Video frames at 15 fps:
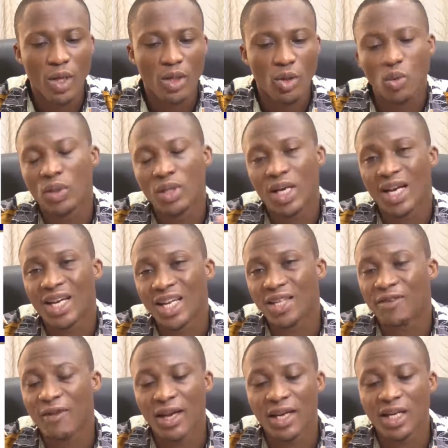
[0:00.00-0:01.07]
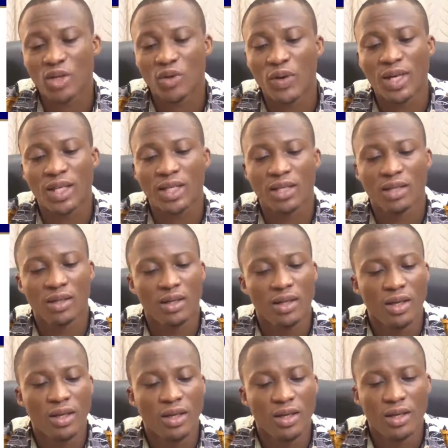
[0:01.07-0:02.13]
So in identifying the threats,
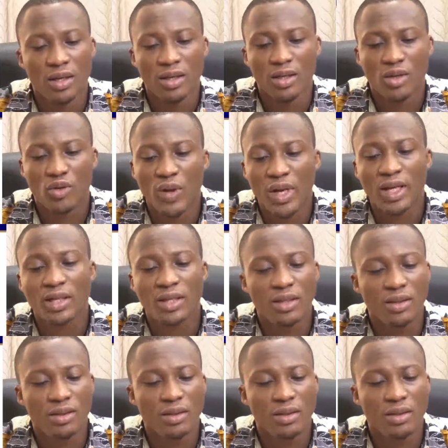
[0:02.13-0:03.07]
STREAD